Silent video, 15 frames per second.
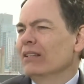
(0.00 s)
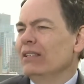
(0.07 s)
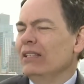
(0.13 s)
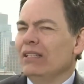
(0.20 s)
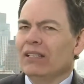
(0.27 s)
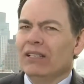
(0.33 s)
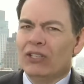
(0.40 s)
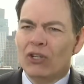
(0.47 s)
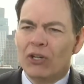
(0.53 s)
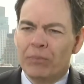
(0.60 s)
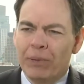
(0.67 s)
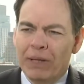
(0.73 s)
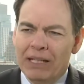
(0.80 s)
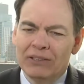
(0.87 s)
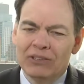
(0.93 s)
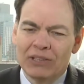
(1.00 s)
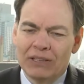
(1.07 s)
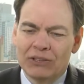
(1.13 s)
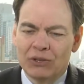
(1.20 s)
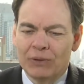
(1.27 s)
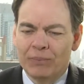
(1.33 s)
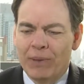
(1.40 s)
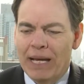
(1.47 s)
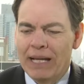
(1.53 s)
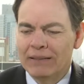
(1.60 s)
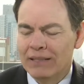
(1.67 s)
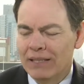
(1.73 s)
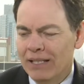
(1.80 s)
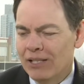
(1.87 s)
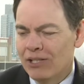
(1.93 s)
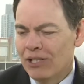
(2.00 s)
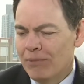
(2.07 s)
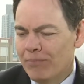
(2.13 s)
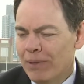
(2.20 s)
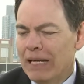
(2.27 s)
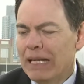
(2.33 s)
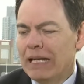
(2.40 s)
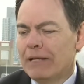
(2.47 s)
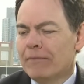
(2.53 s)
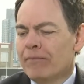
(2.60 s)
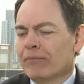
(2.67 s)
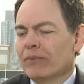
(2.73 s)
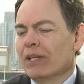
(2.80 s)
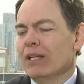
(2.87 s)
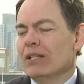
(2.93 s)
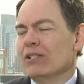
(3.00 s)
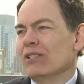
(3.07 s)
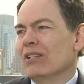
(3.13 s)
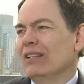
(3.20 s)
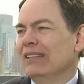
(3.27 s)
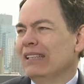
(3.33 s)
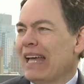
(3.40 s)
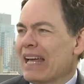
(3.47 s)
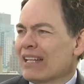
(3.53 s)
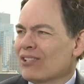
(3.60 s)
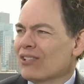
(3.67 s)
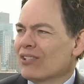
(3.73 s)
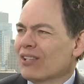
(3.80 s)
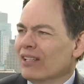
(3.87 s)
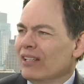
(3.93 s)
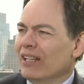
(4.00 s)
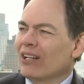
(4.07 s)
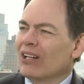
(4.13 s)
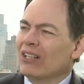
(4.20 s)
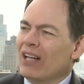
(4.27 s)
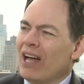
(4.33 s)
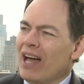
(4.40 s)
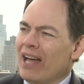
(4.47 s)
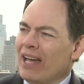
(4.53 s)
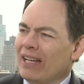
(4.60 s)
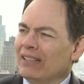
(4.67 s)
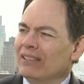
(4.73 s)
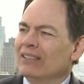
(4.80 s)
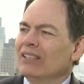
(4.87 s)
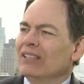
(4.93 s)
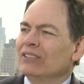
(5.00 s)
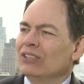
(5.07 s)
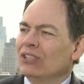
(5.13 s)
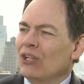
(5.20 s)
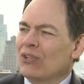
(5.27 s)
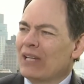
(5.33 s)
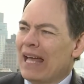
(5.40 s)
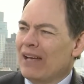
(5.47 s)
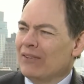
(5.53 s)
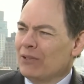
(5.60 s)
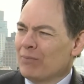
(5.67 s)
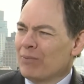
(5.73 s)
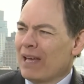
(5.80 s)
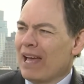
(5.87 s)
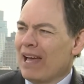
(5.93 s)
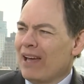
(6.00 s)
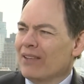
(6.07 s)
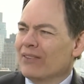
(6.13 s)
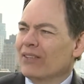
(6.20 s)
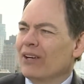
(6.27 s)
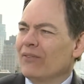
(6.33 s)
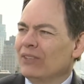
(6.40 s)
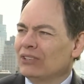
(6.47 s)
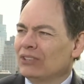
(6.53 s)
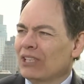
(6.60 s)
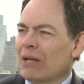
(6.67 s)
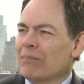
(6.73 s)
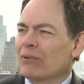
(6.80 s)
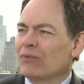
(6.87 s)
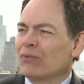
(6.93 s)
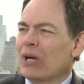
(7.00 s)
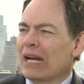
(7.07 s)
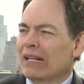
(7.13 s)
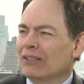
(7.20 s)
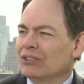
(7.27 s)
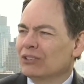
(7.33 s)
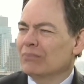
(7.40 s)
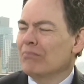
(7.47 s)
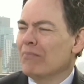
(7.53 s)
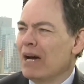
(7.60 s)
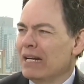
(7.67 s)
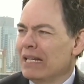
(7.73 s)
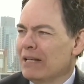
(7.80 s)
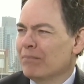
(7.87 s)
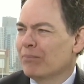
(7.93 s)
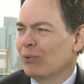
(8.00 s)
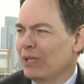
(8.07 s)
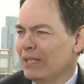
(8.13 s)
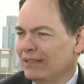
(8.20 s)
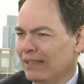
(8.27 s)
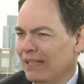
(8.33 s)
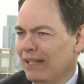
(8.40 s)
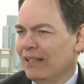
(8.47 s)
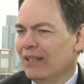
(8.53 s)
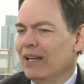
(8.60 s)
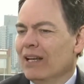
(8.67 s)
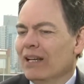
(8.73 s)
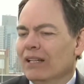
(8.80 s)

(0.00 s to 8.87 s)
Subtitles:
The European Central Bank, the ECB, is less inclined to go down the path of this type of reckless money printing.